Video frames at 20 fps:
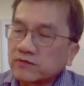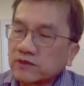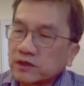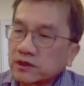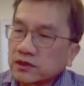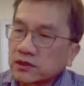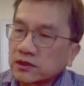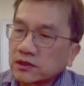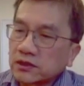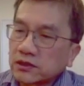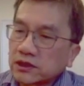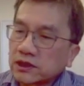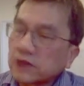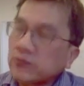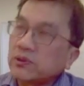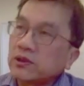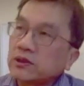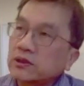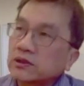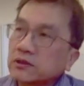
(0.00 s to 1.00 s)
from the
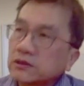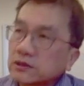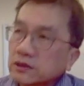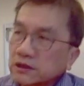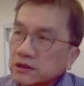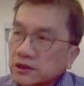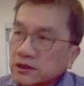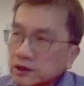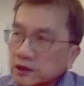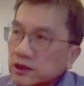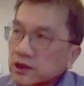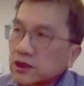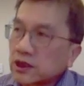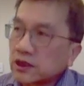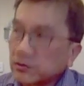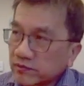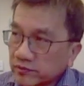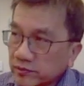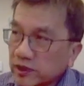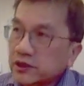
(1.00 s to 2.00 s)
Taiwanese
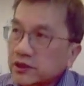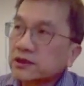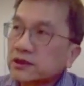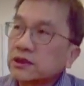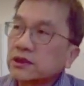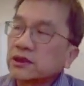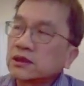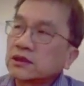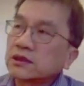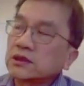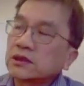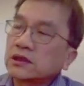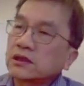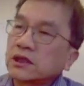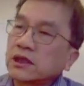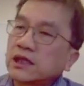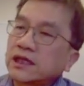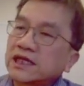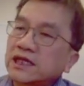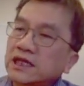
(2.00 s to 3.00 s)
government, and
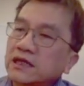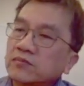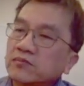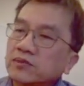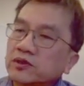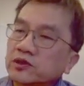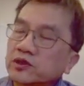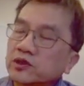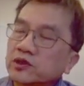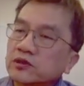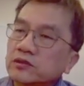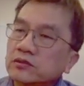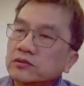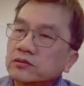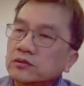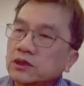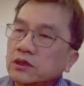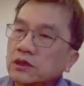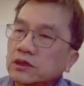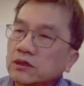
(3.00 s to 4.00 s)
I can
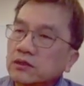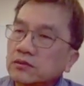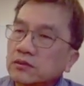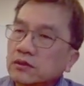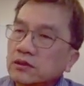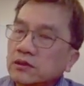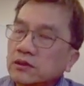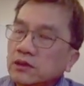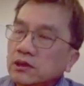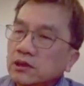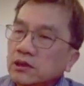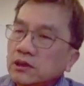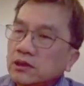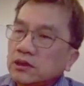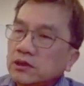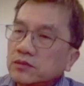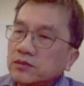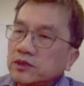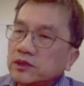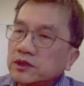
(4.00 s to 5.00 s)
pursue
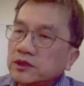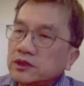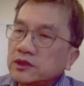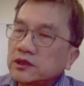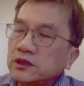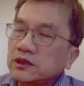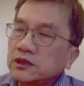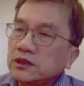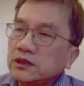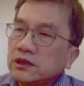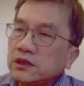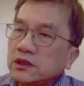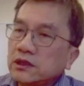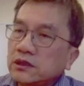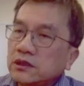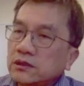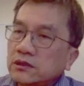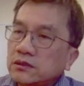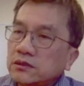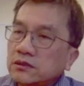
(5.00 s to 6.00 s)
a PhD
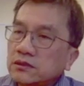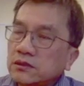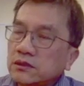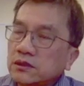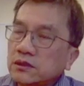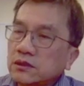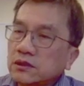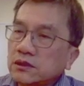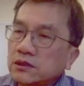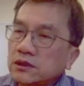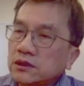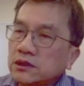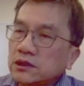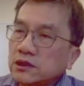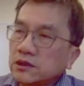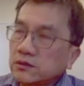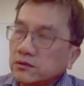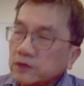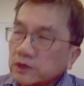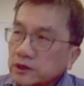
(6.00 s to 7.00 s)
in
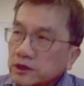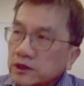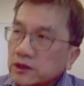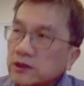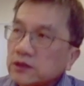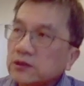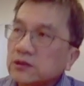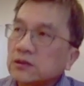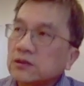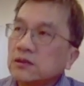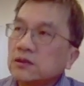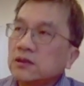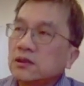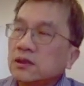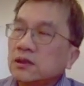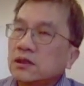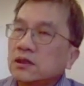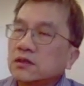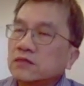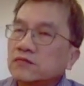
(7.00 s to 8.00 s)
linguistics
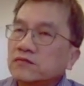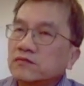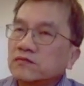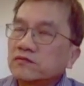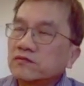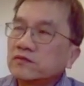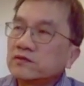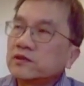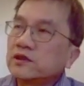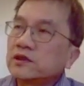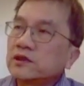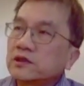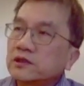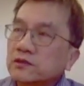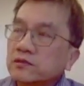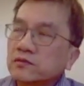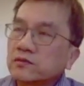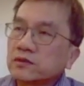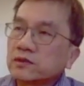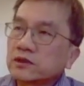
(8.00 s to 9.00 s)
for 4 years
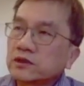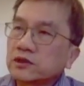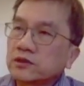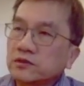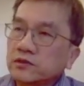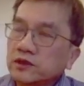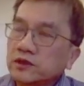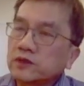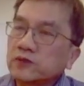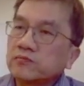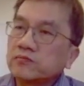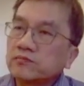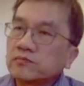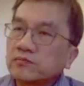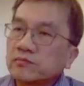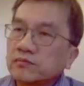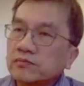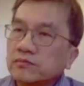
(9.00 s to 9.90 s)
with tuition